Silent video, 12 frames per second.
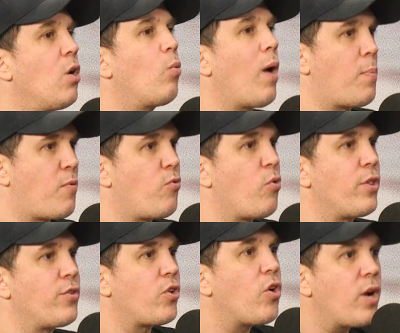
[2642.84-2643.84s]
right before
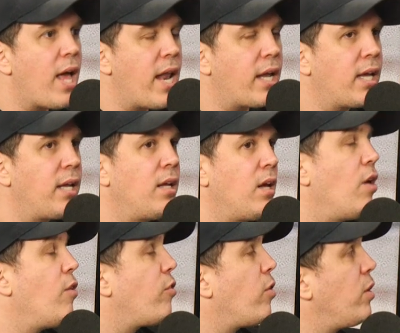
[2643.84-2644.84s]
the turn Anakin?
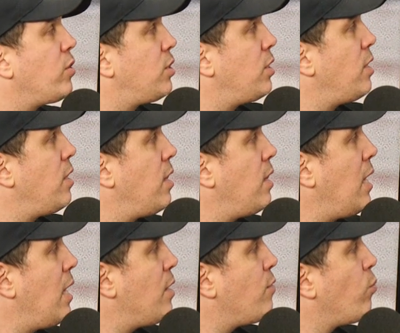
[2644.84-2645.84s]
So
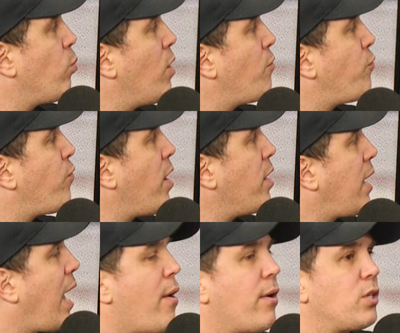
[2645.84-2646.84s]
what a fun
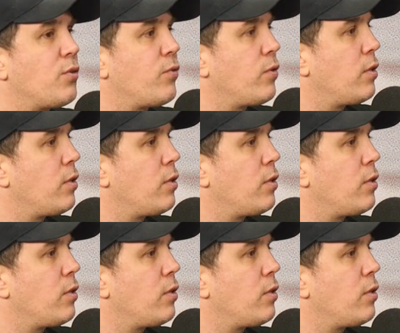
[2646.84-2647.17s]
character. He's pretty